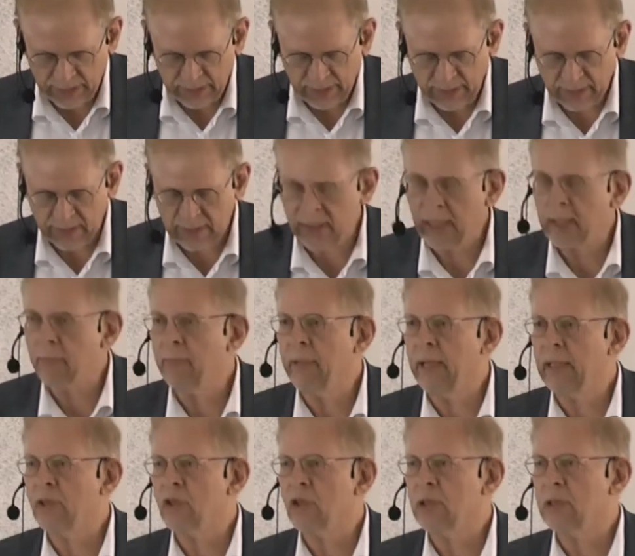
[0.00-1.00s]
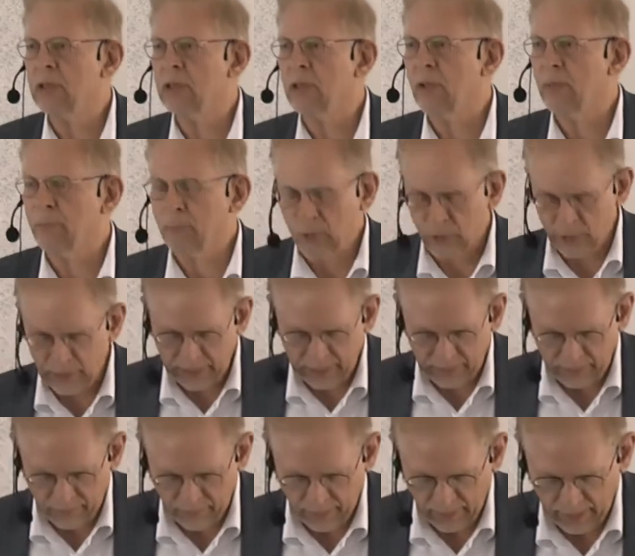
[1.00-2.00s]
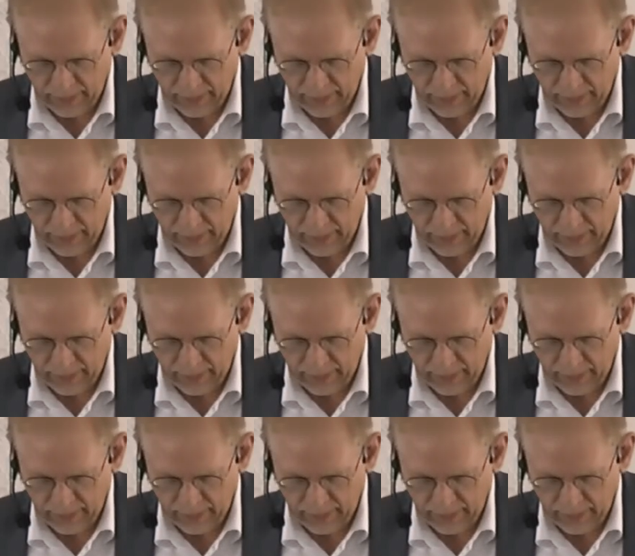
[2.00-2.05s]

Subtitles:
cities like Manchester or Berlin.